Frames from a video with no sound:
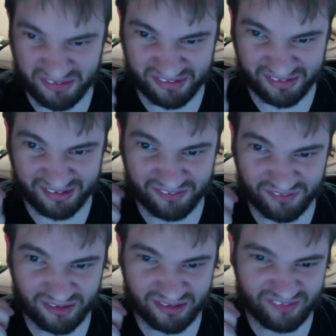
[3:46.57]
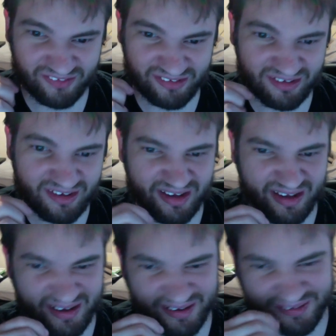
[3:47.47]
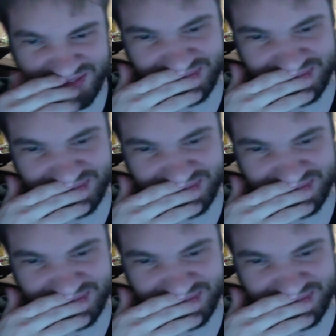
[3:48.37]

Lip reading: to think of all of it. And